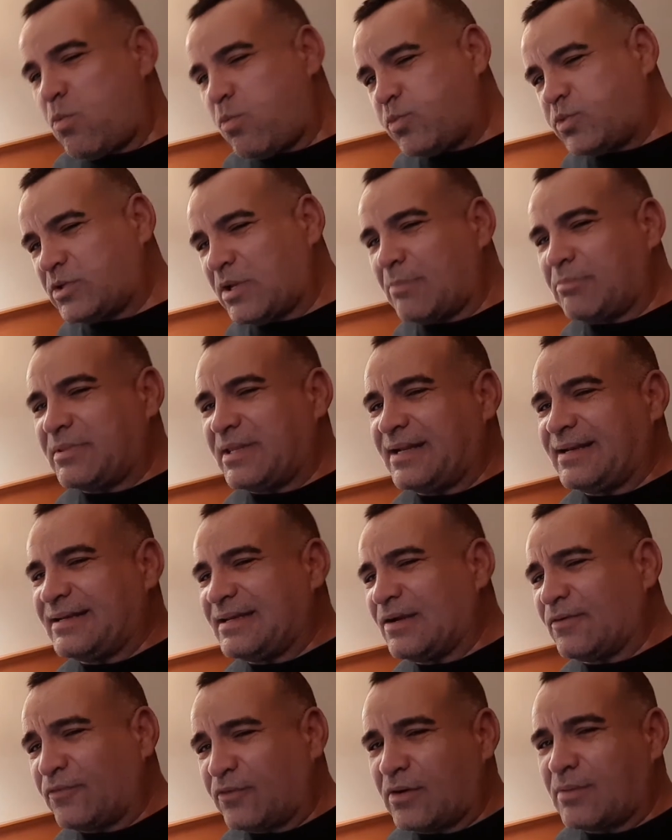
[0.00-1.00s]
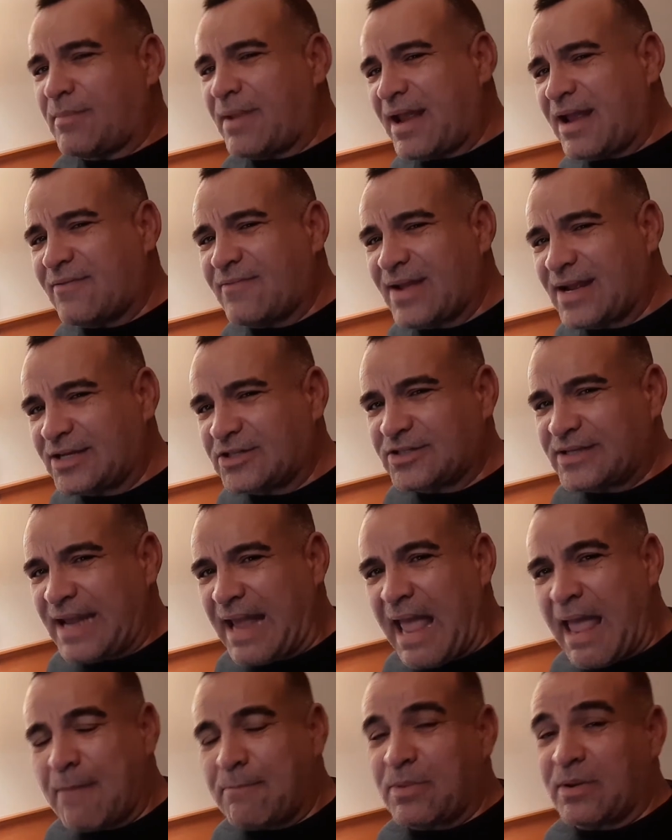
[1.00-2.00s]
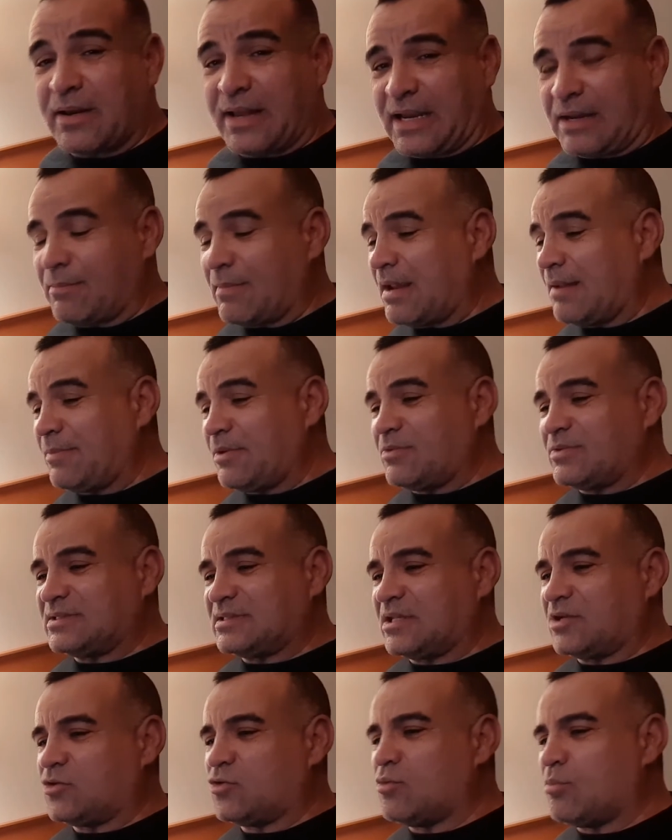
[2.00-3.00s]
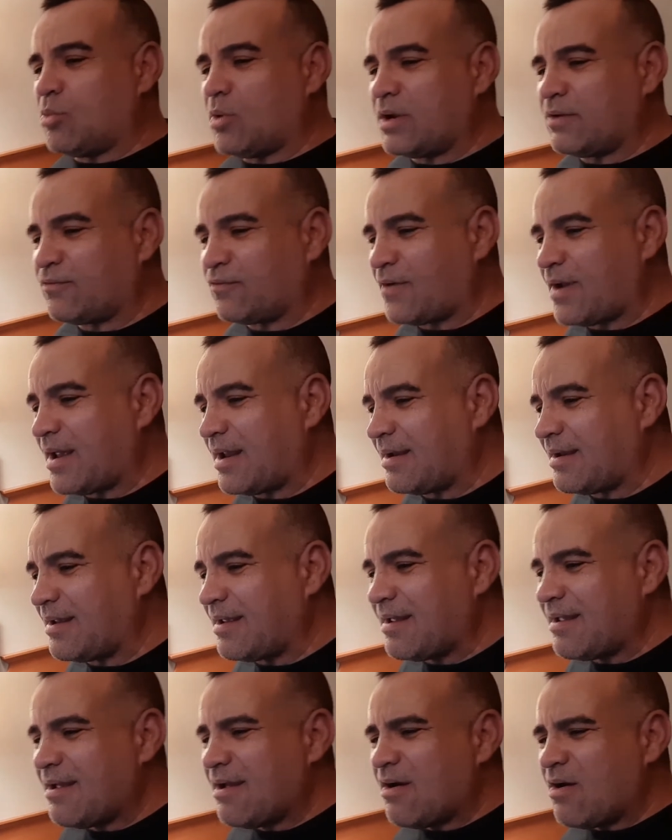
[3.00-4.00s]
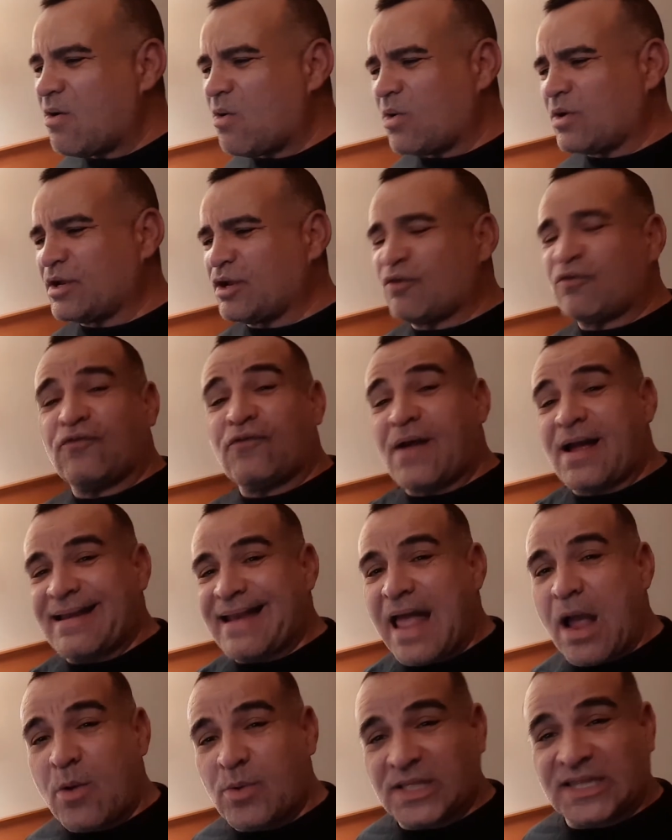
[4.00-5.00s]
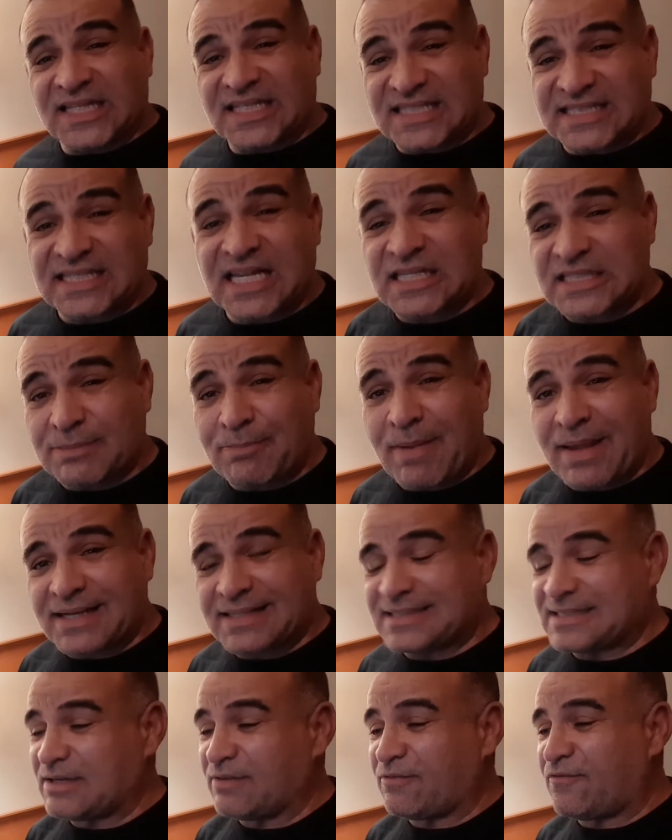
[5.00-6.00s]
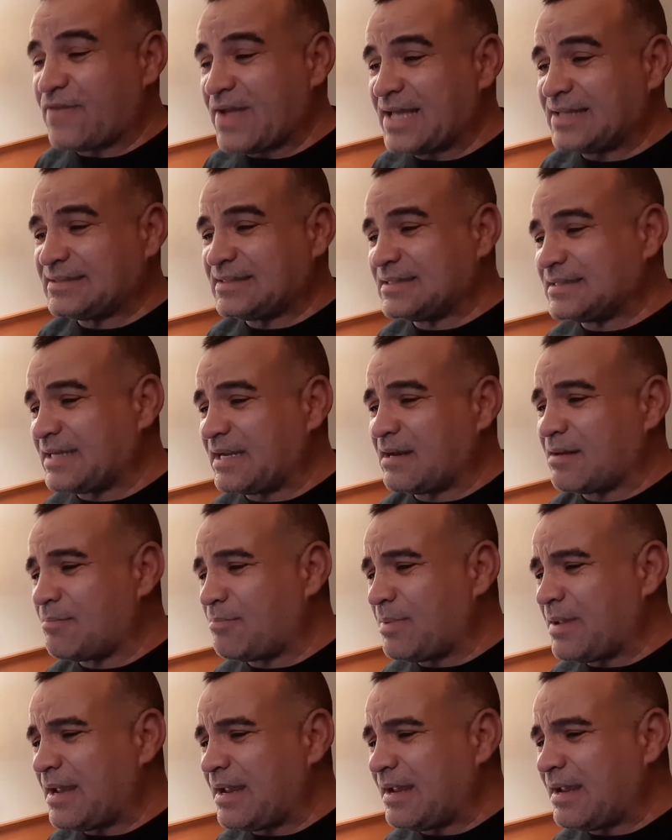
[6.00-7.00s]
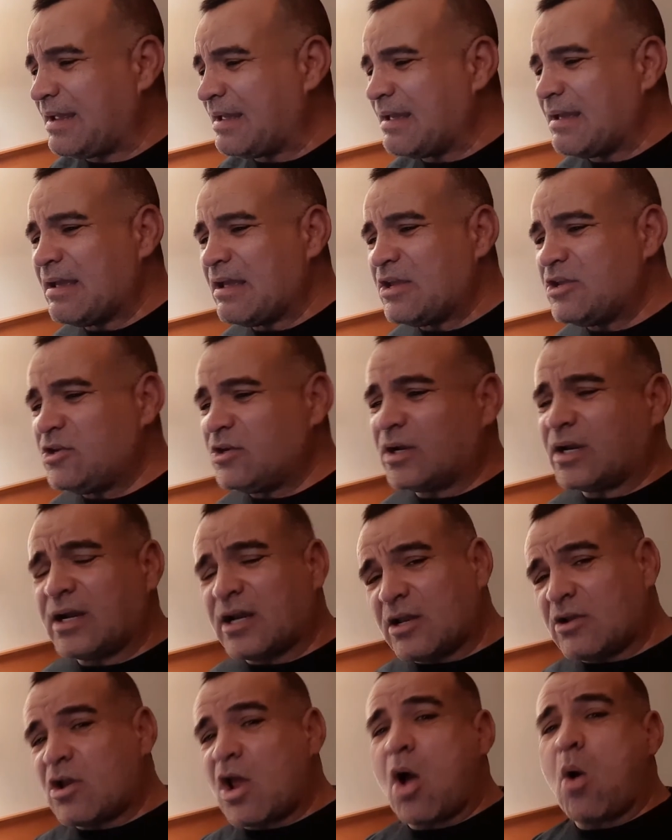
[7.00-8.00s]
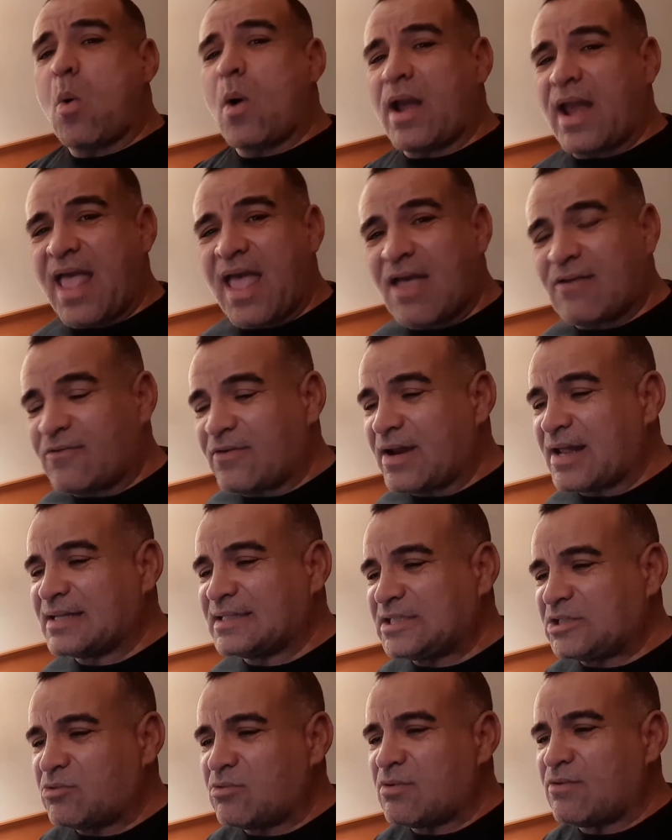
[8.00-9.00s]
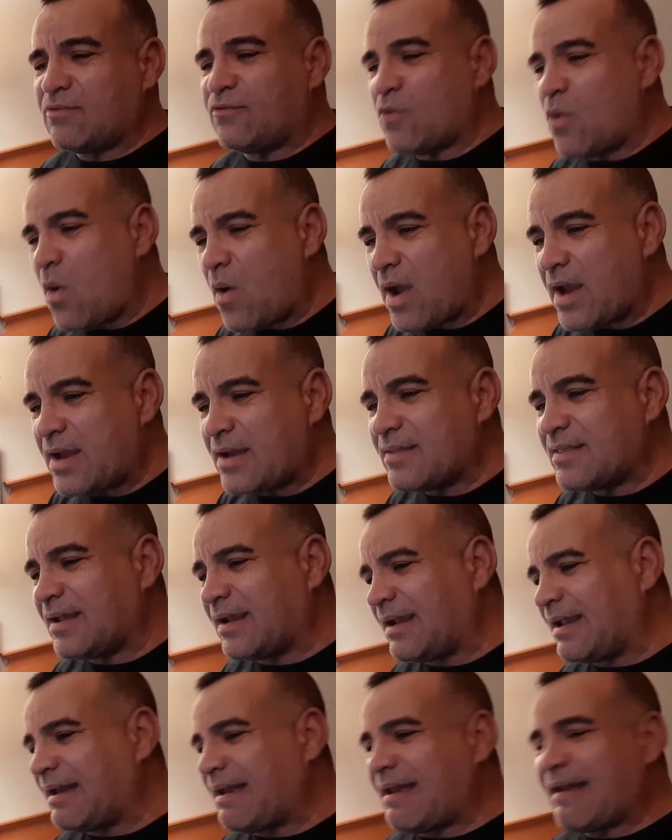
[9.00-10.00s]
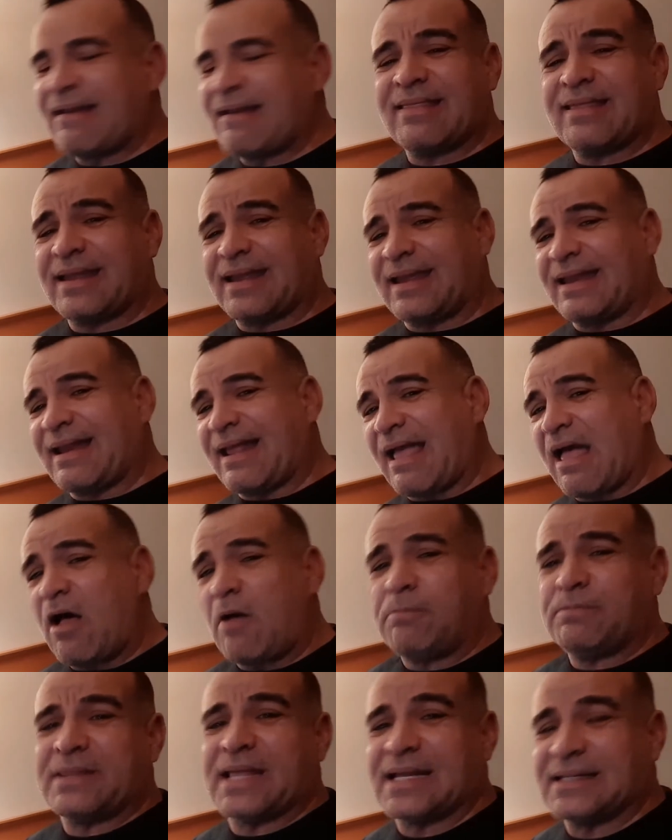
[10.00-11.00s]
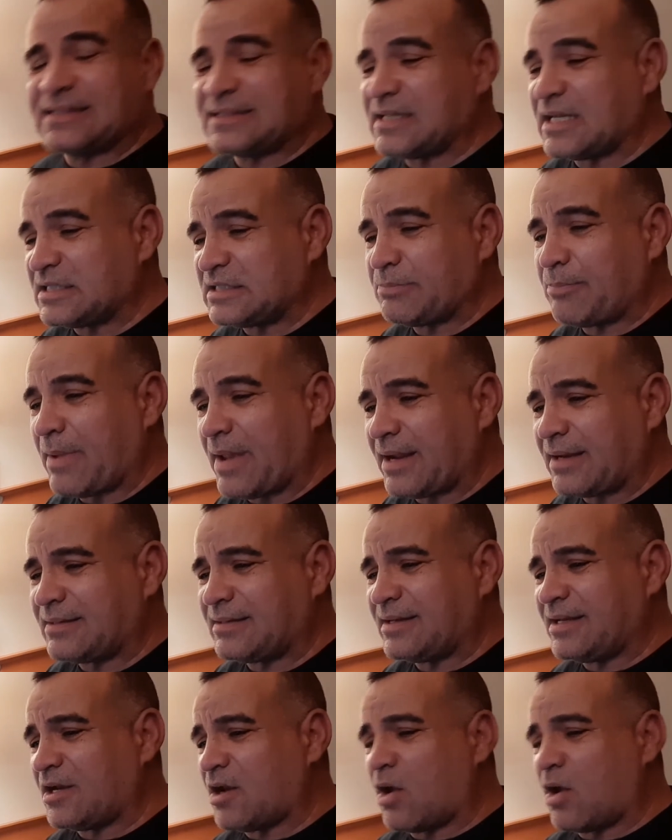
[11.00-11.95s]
something different may have actually happened, like maybe it was the new boyfriend, or you find out what the suspect's defense is going to be, you're going to know what evidence to avoid that can help that suspect,